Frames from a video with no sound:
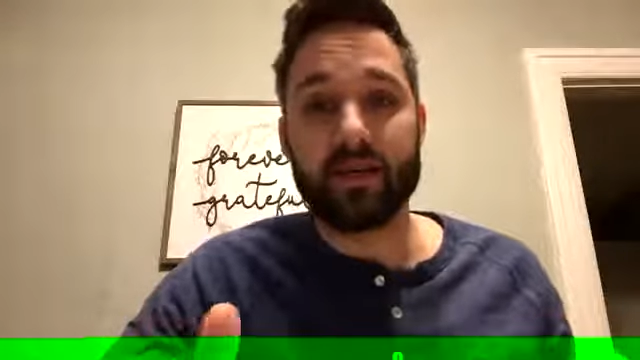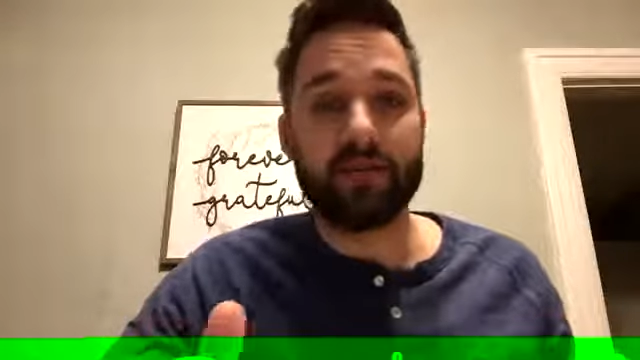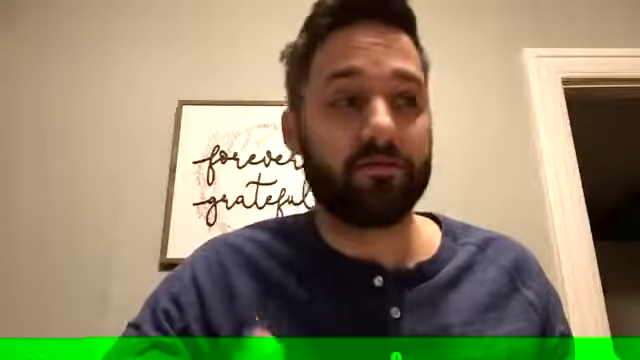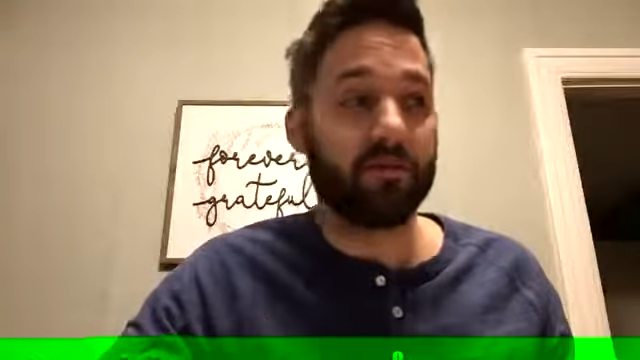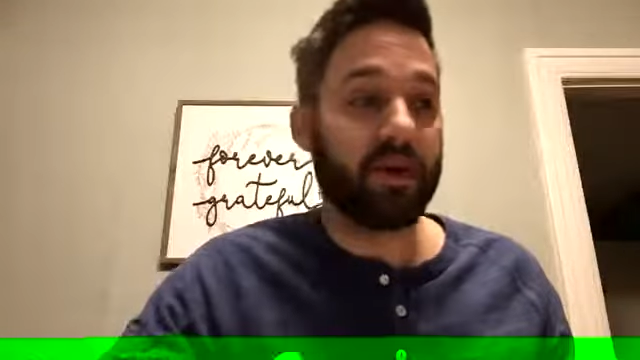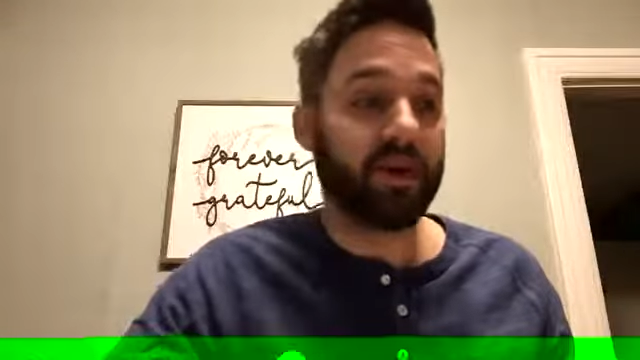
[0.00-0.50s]
In
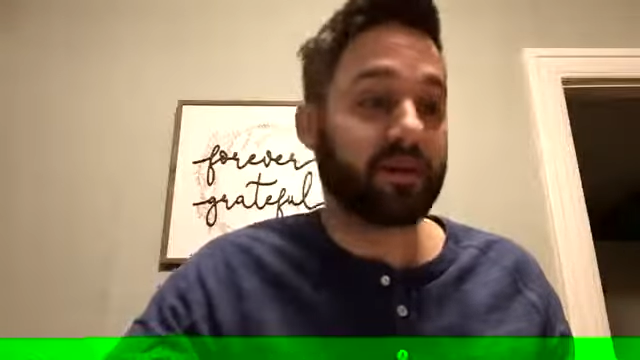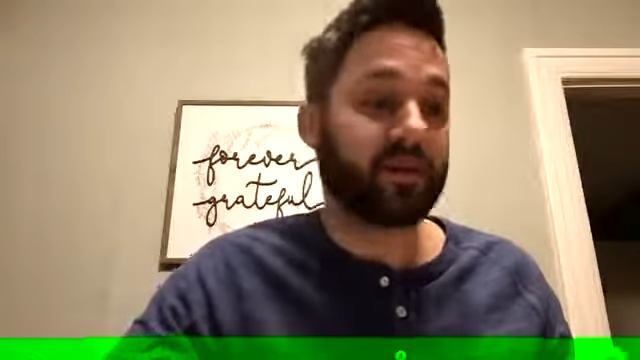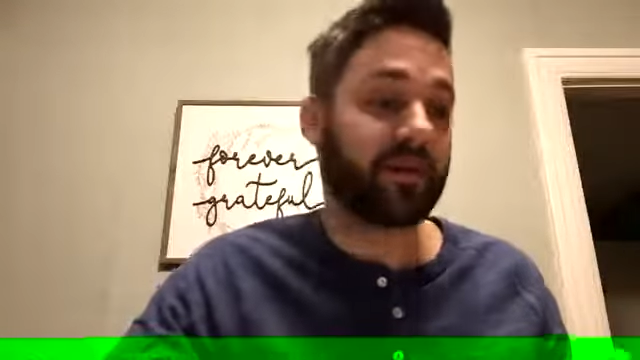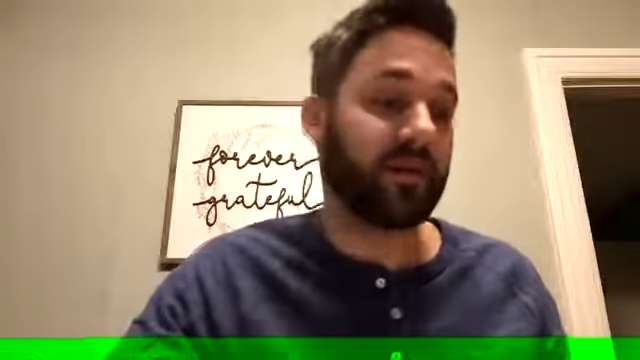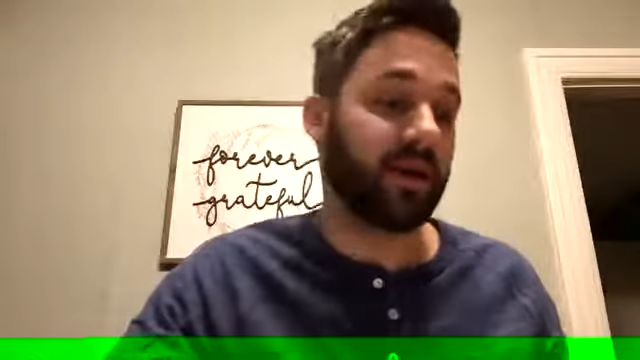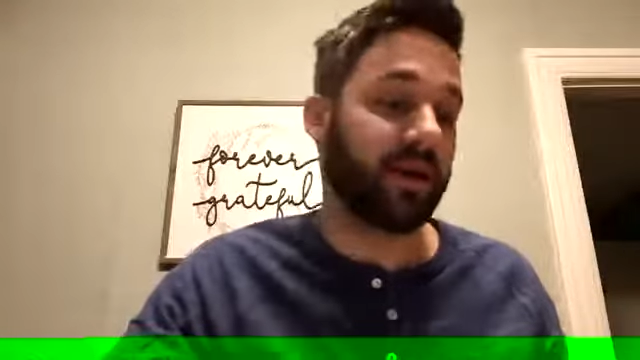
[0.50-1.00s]
fact,
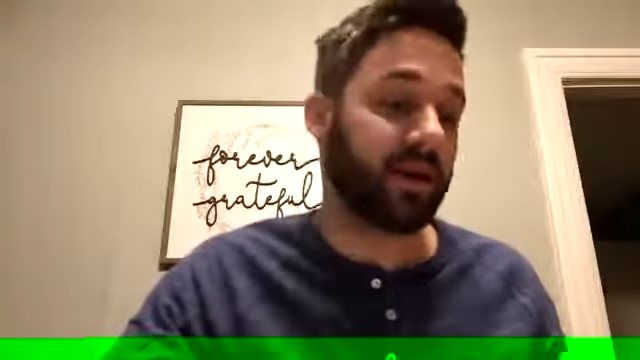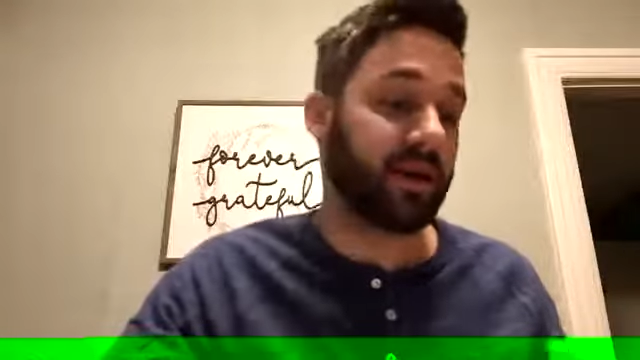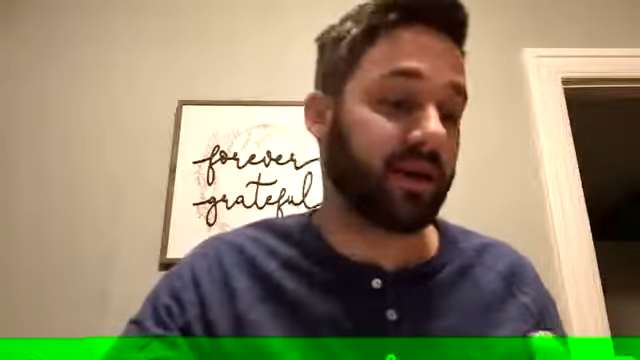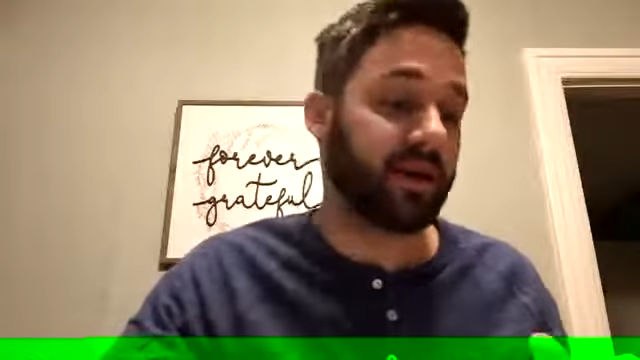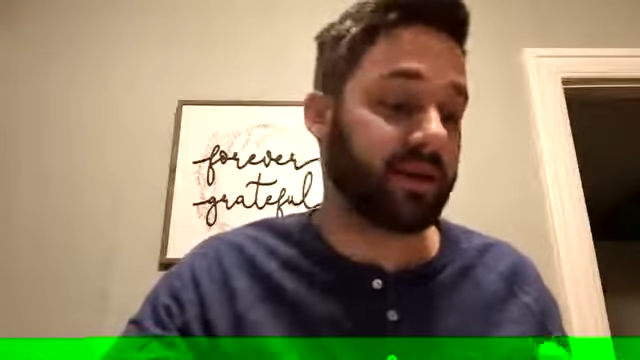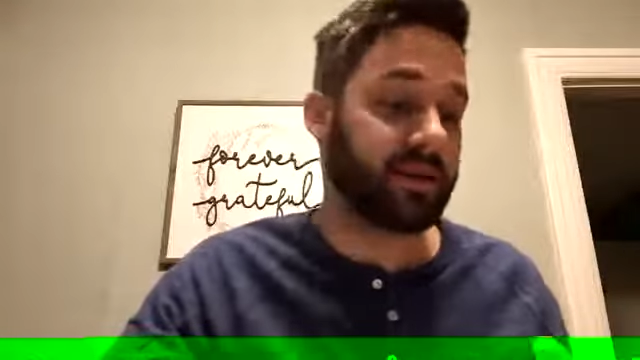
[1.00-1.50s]

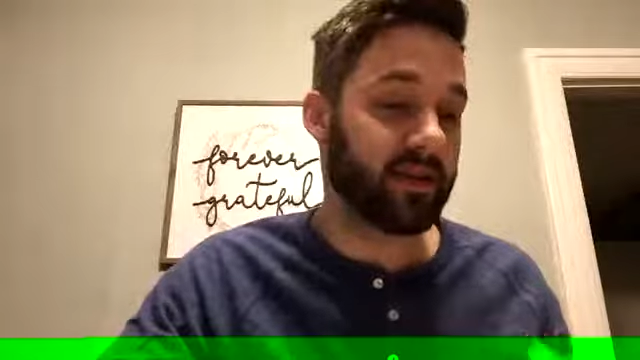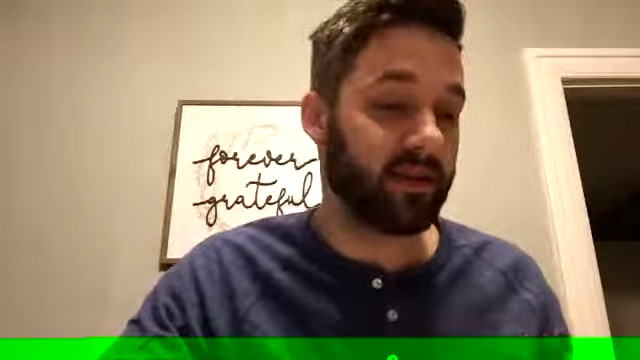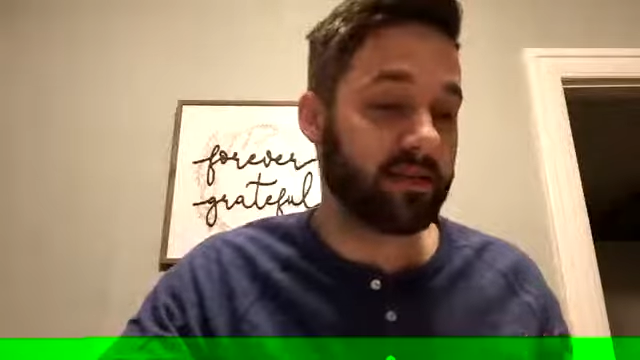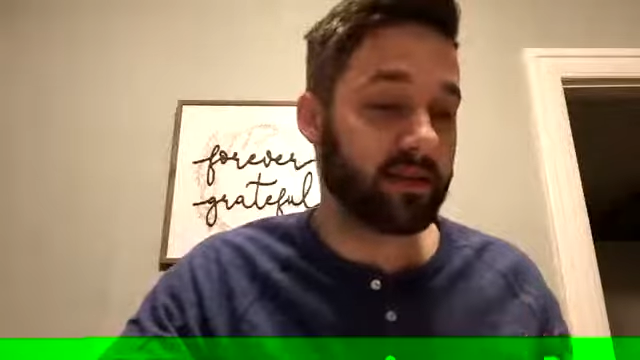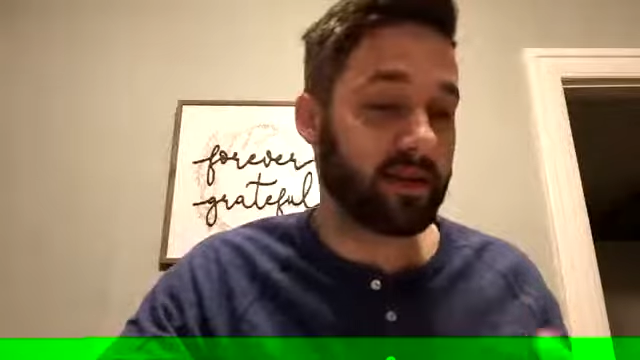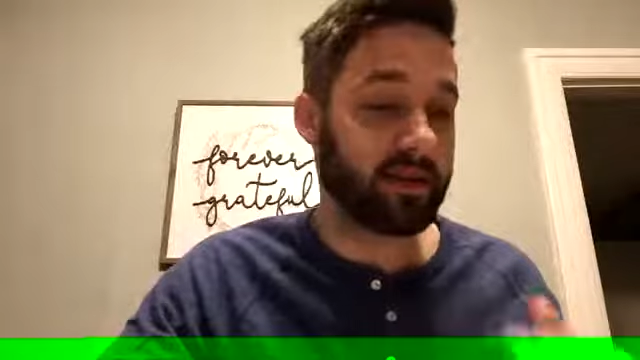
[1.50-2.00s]
he
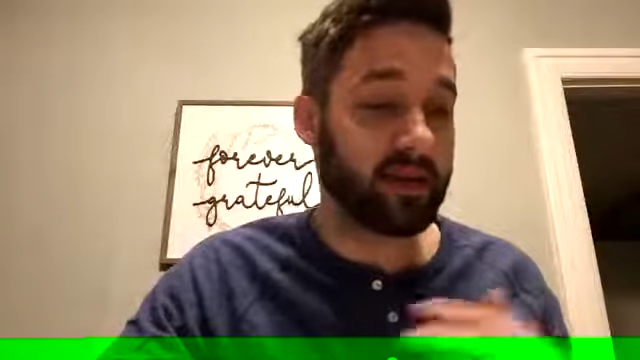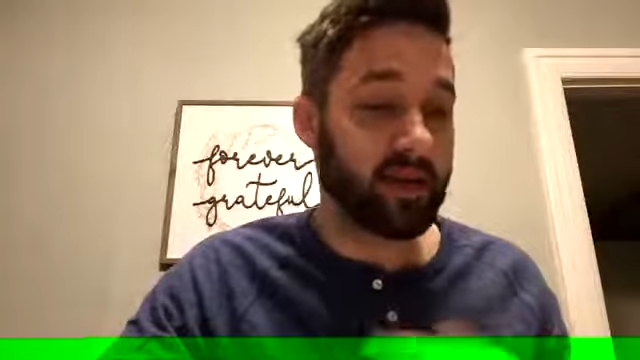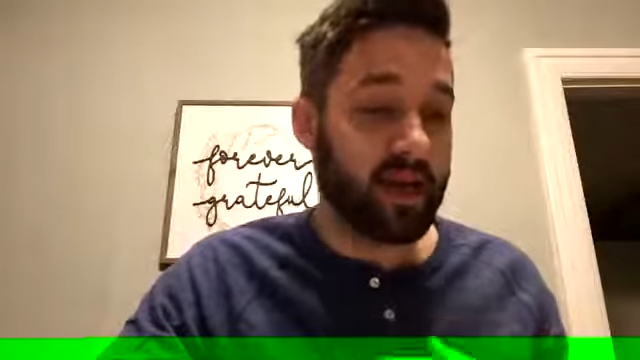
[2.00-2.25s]
tells us